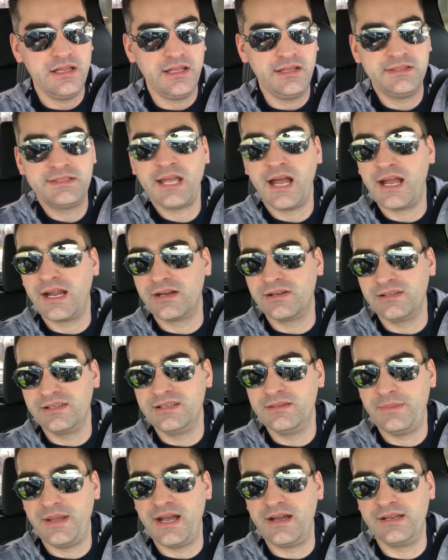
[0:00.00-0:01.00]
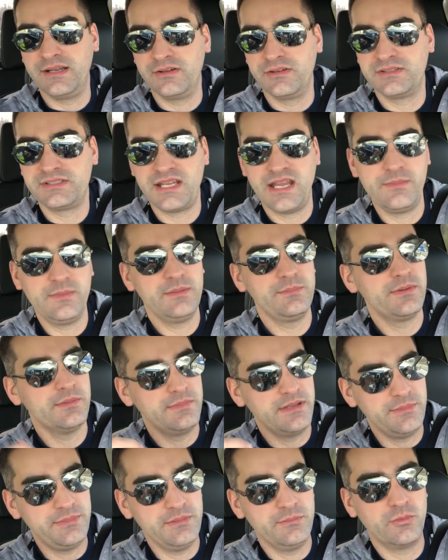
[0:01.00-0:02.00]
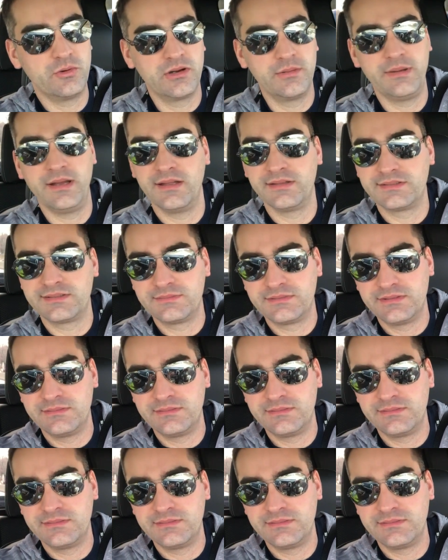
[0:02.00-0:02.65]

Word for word: entirely about entertainment, but maybe more about